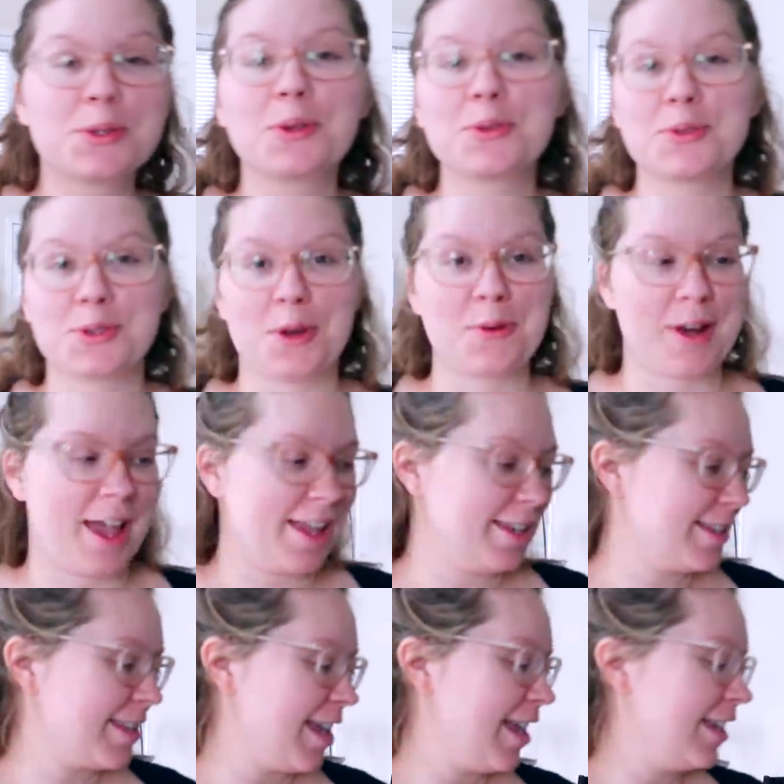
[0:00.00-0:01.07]
so so
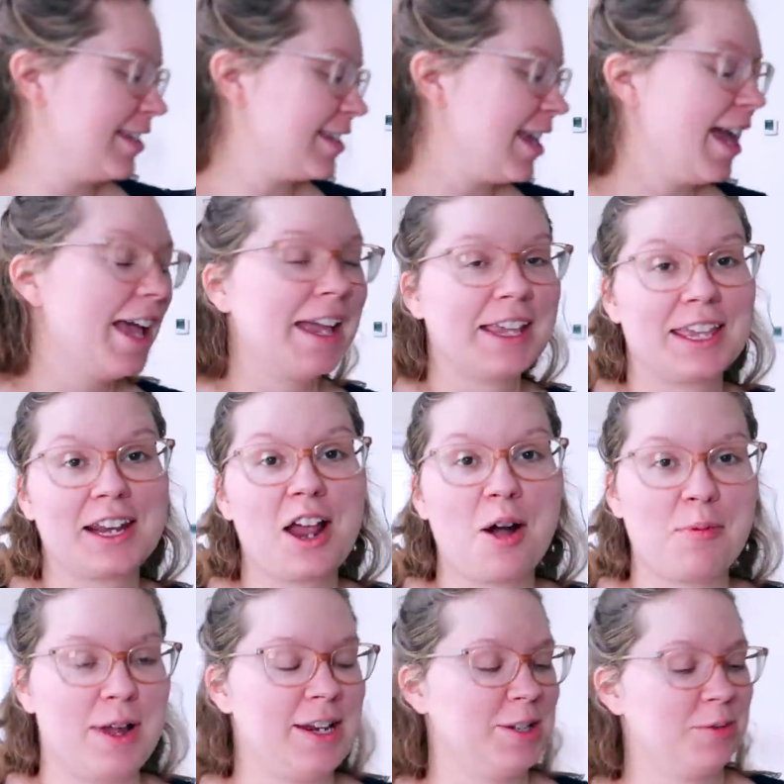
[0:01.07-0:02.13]
nice and cannot
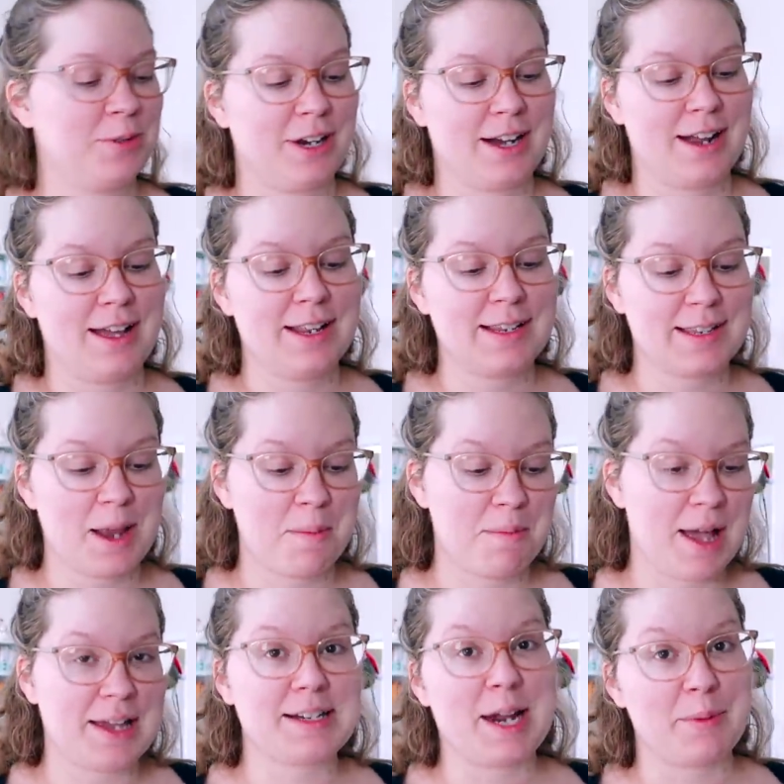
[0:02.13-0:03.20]
wait to organize
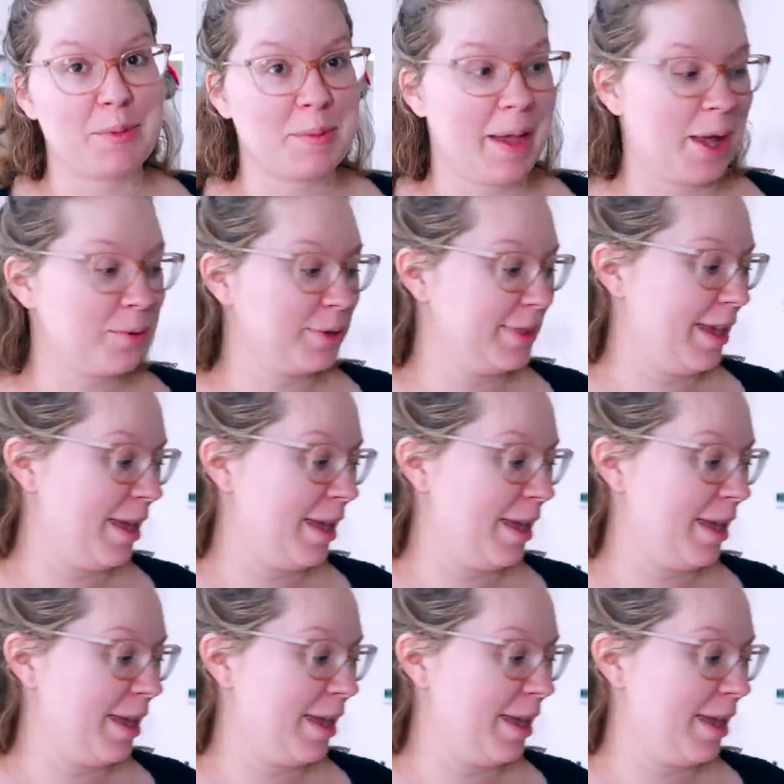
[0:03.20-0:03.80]
my diaper bag with